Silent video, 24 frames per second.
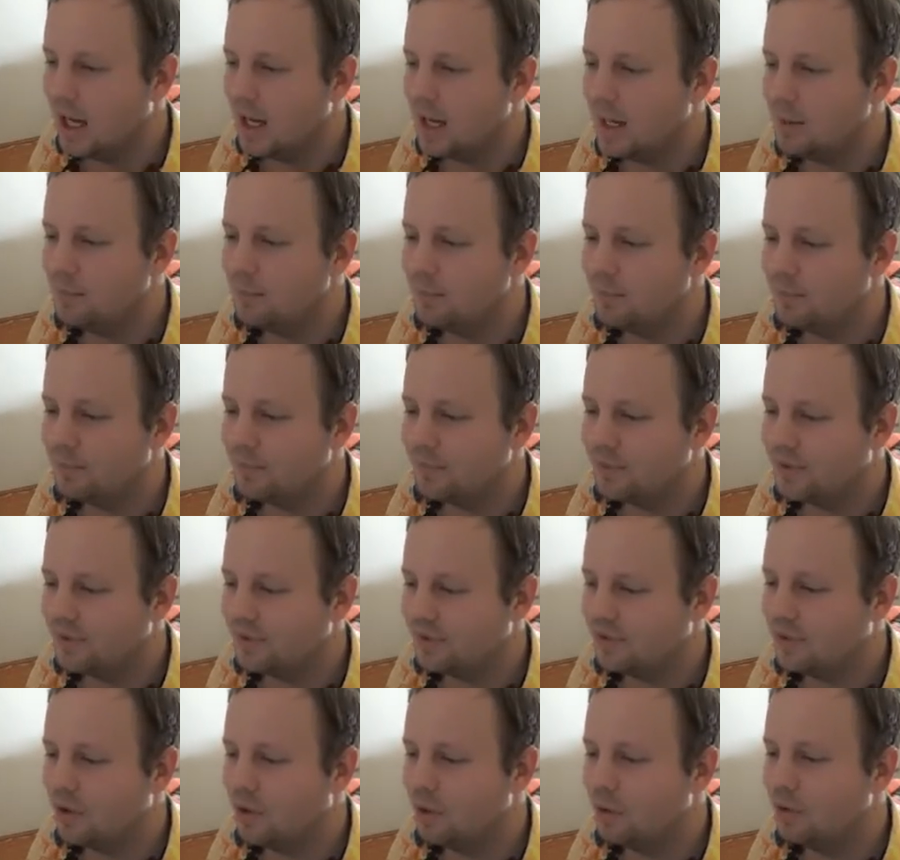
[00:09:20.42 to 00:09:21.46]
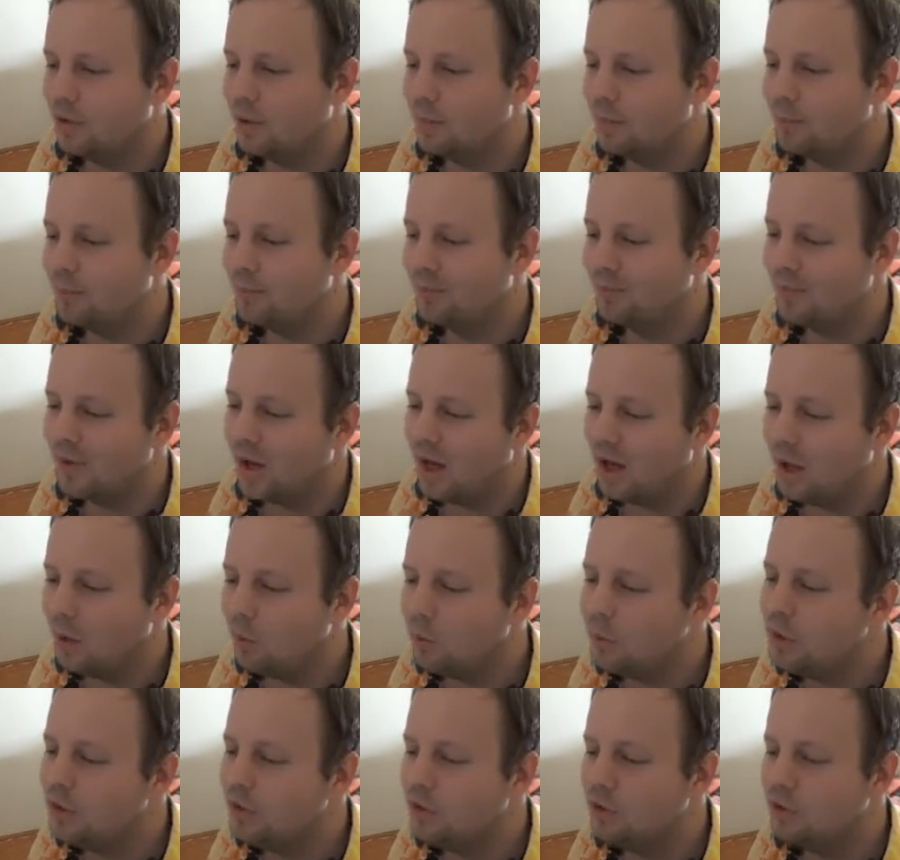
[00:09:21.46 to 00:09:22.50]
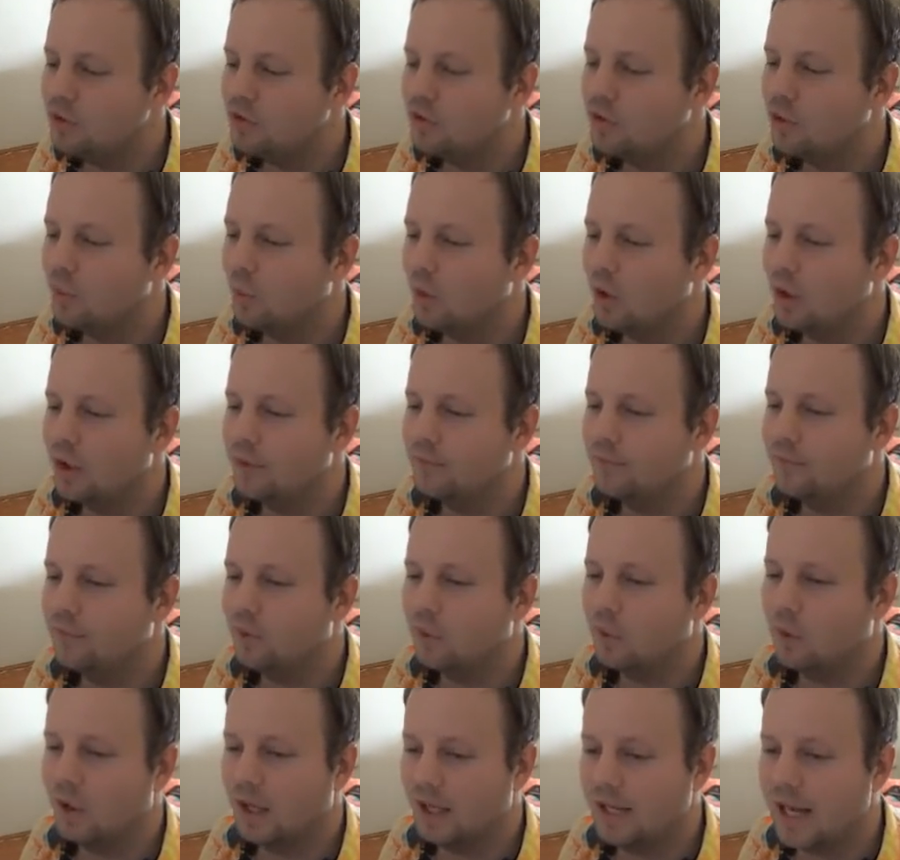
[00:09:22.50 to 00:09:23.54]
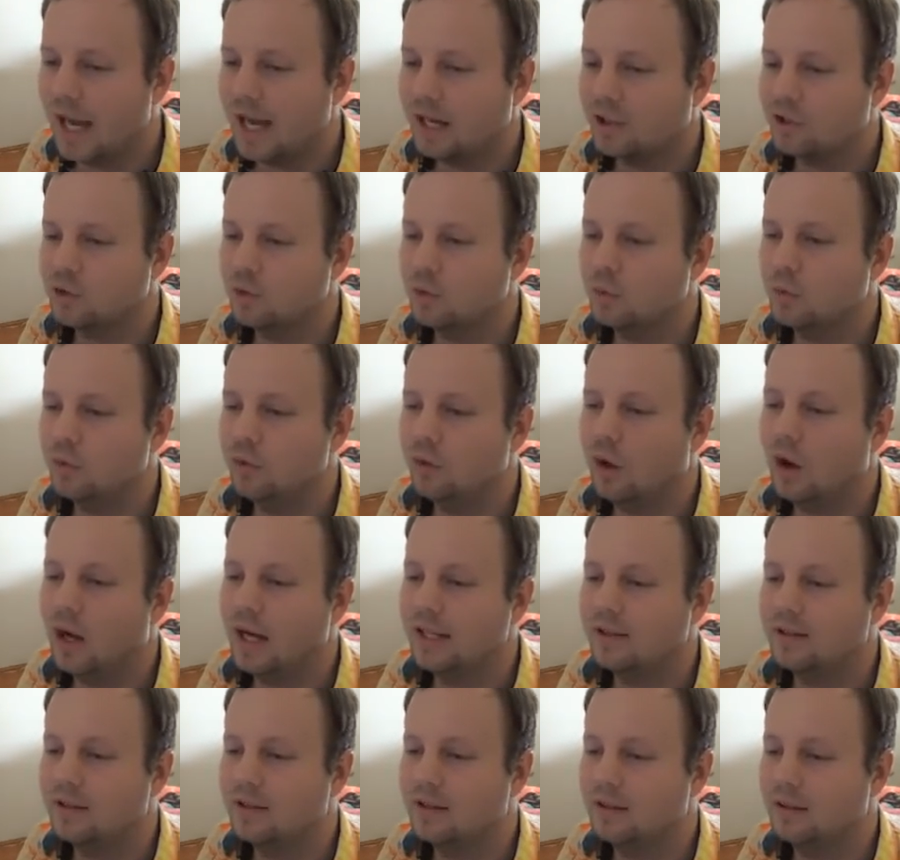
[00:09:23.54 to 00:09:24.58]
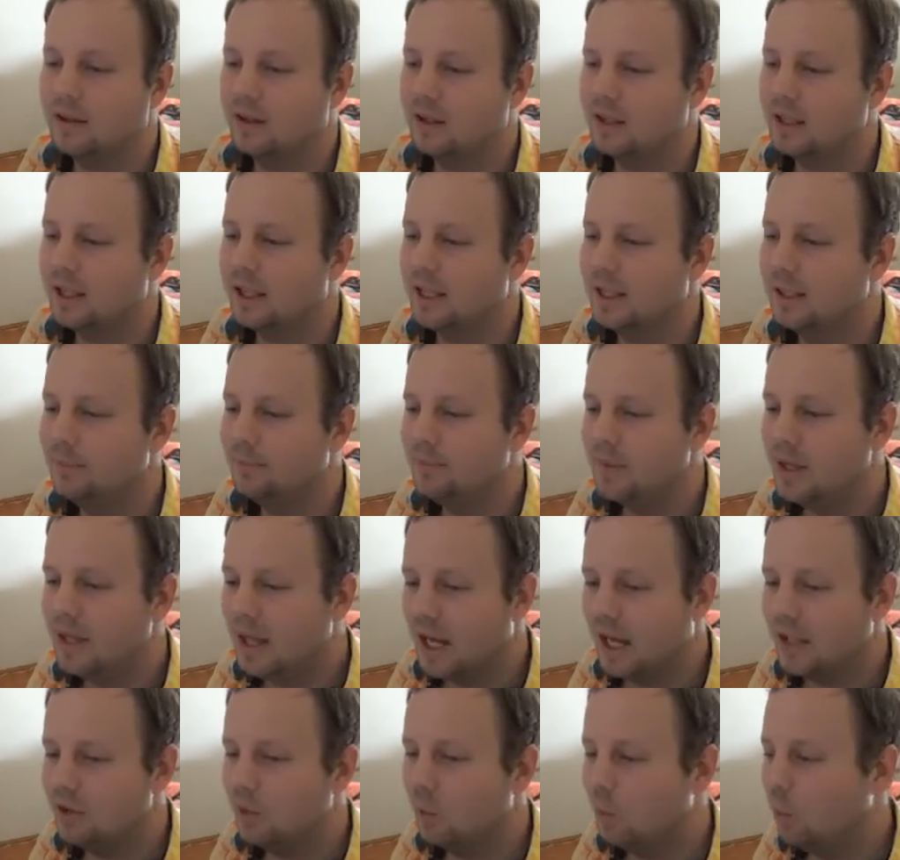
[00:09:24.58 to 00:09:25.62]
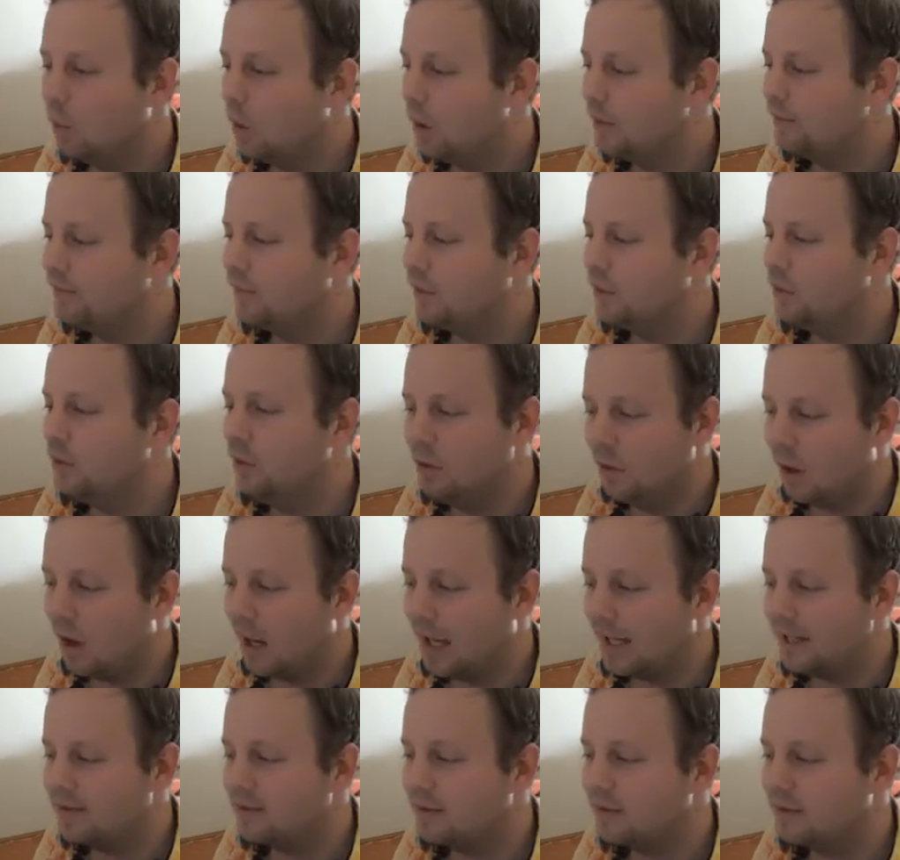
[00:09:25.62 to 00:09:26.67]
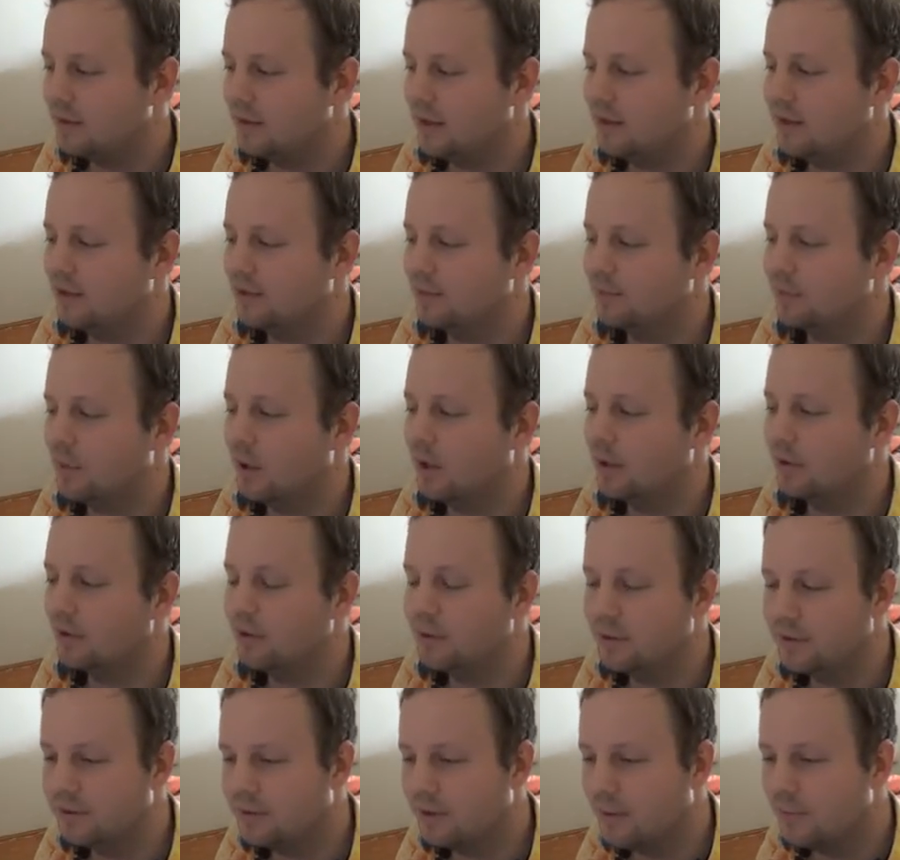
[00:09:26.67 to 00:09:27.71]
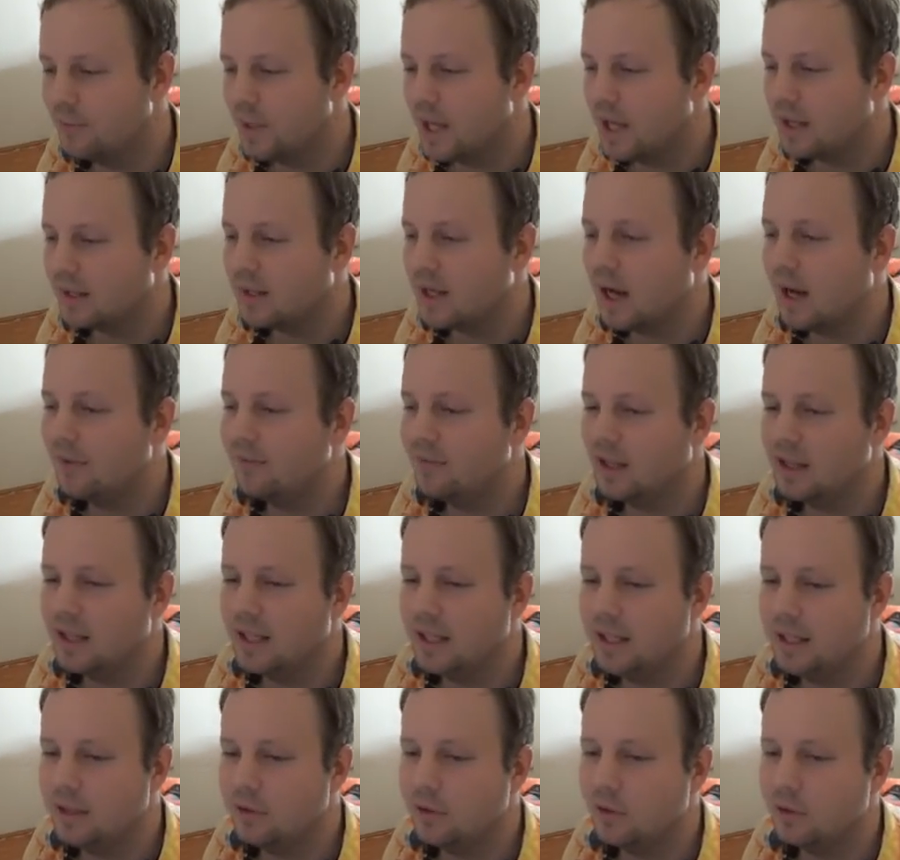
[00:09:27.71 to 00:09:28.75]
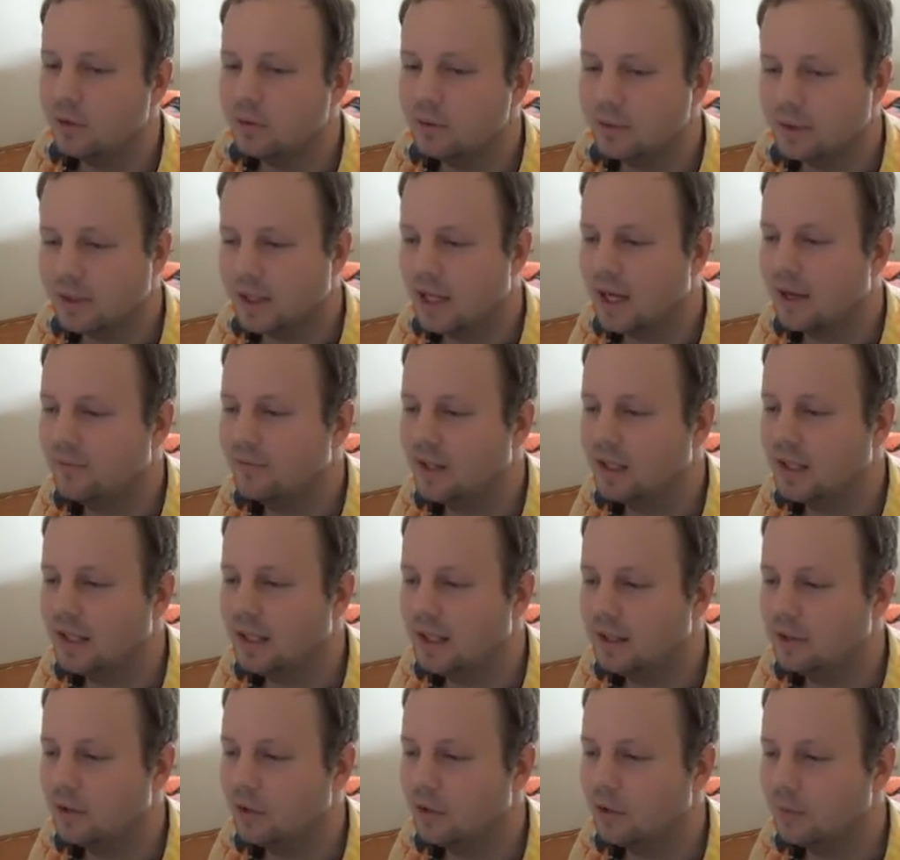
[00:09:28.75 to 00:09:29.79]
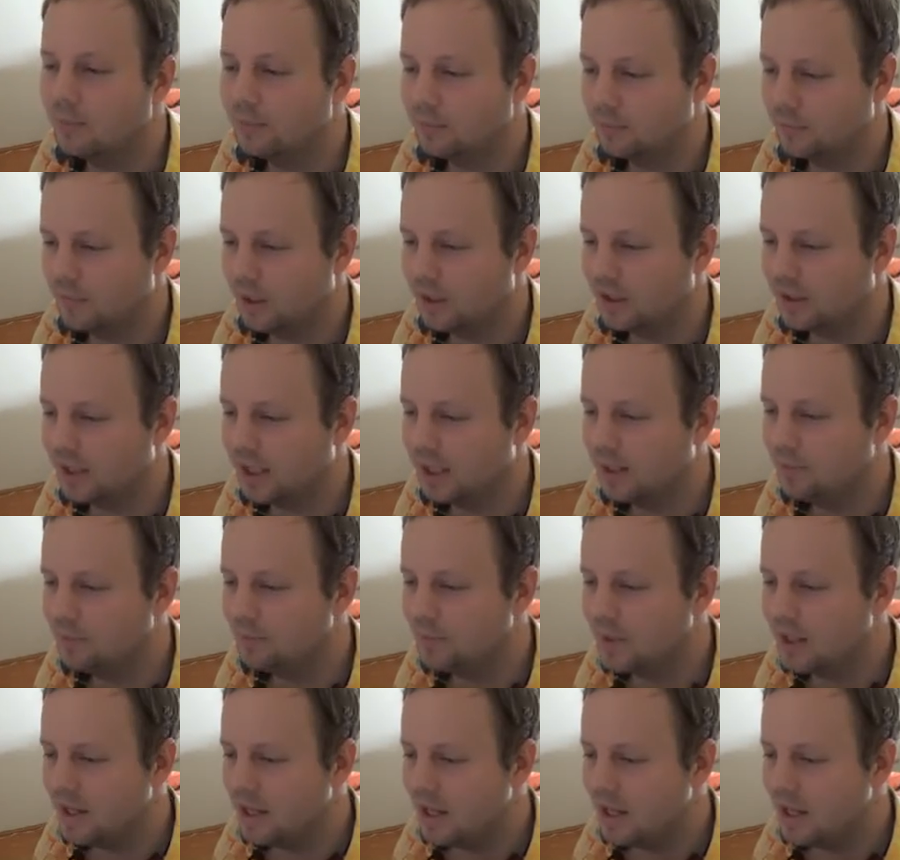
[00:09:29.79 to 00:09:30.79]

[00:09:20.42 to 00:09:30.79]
I would use the word for an actual knight, okay? And the word for knight in Esperanto is cavaliero, cavaliero, okay?